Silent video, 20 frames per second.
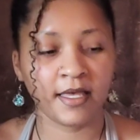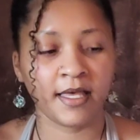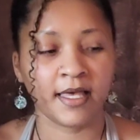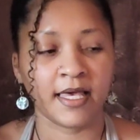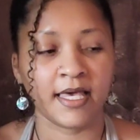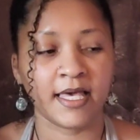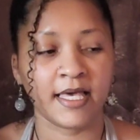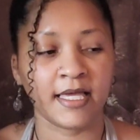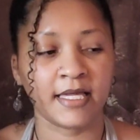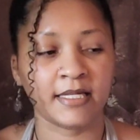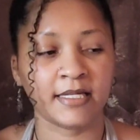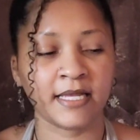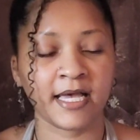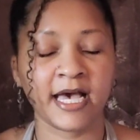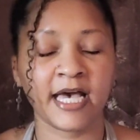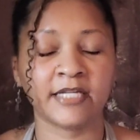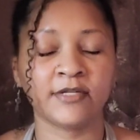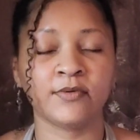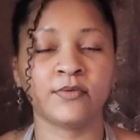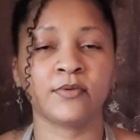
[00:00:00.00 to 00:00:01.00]
And
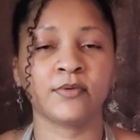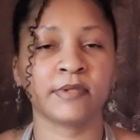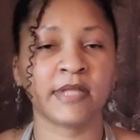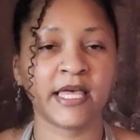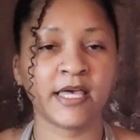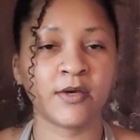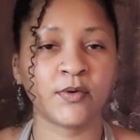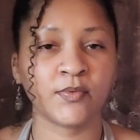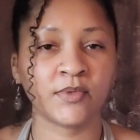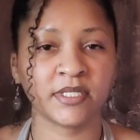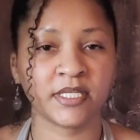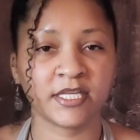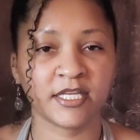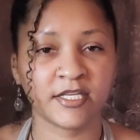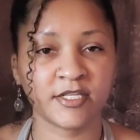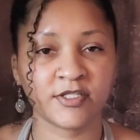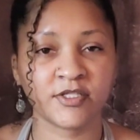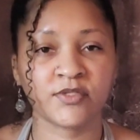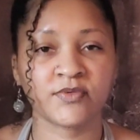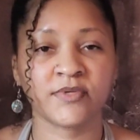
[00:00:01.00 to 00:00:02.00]
I don't like when
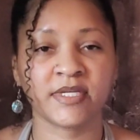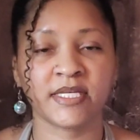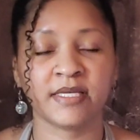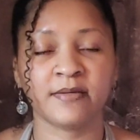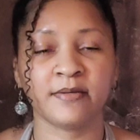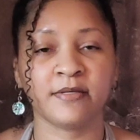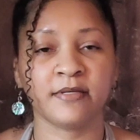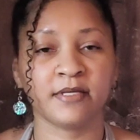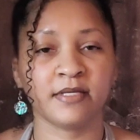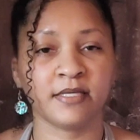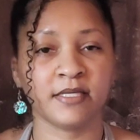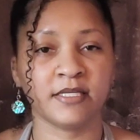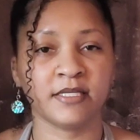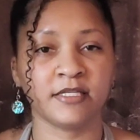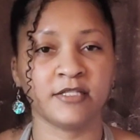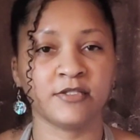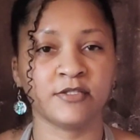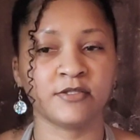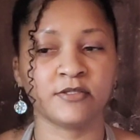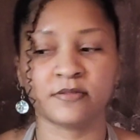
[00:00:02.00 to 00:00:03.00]
history
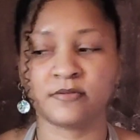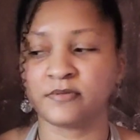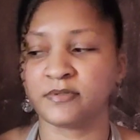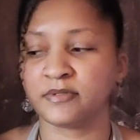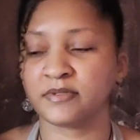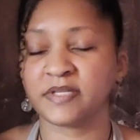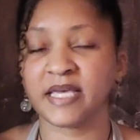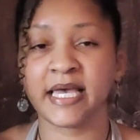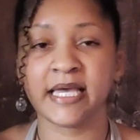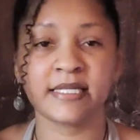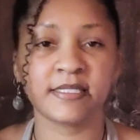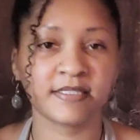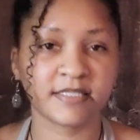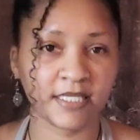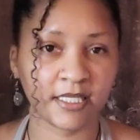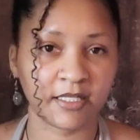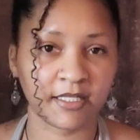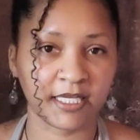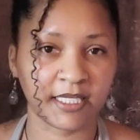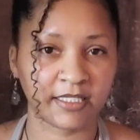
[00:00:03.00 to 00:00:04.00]
is
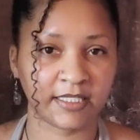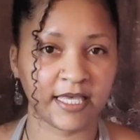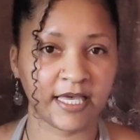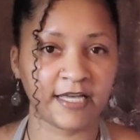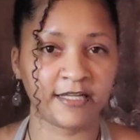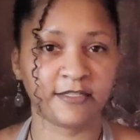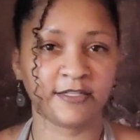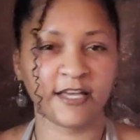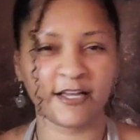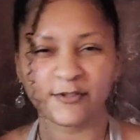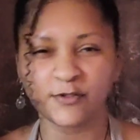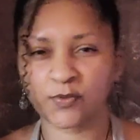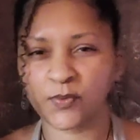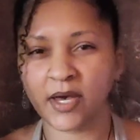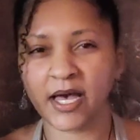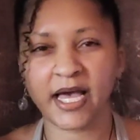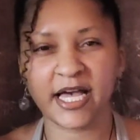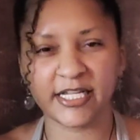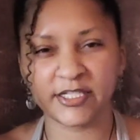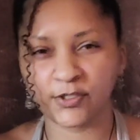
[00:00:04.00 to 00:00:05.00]
tainted like that. That's
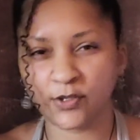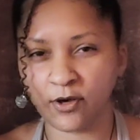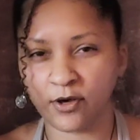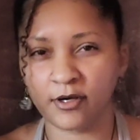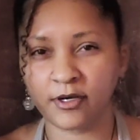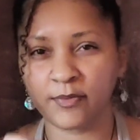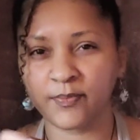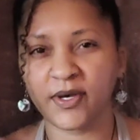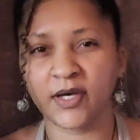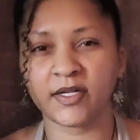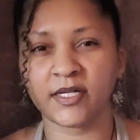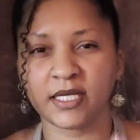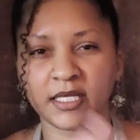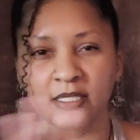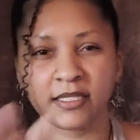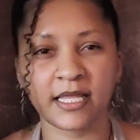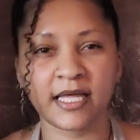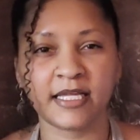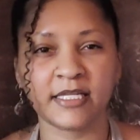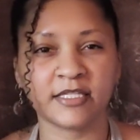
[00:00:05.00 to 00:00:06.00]
why I talk about it a
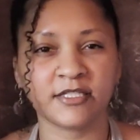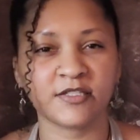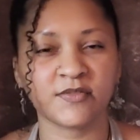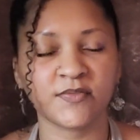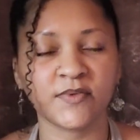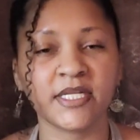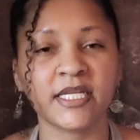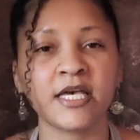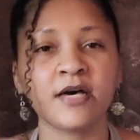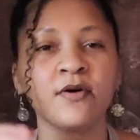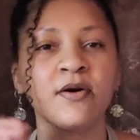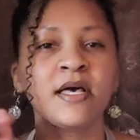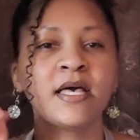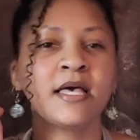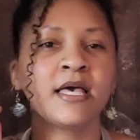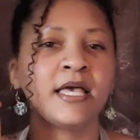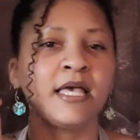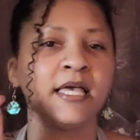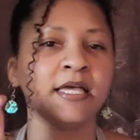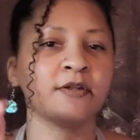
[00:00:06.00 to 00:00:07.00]
lot in this video.
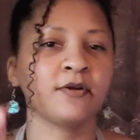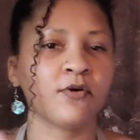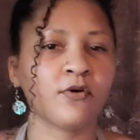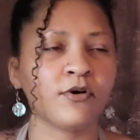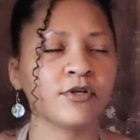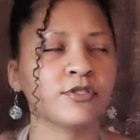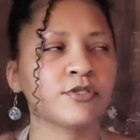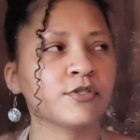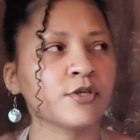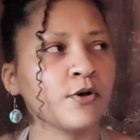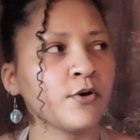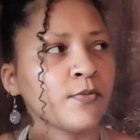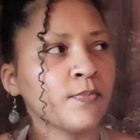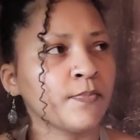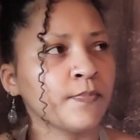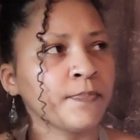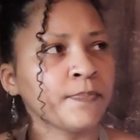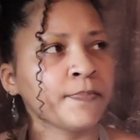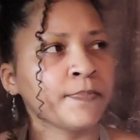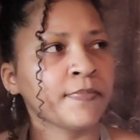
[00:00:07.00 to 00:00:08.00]
And also,
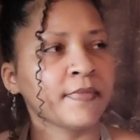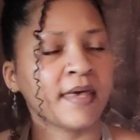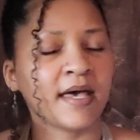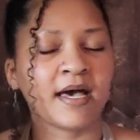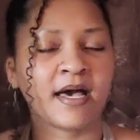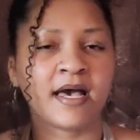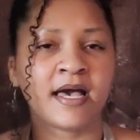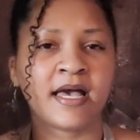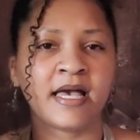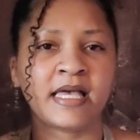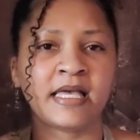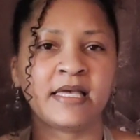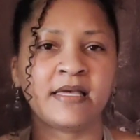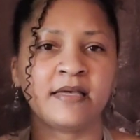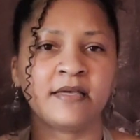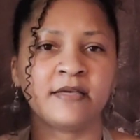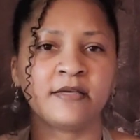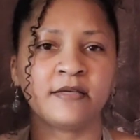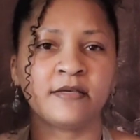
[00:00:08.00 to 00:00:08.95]
I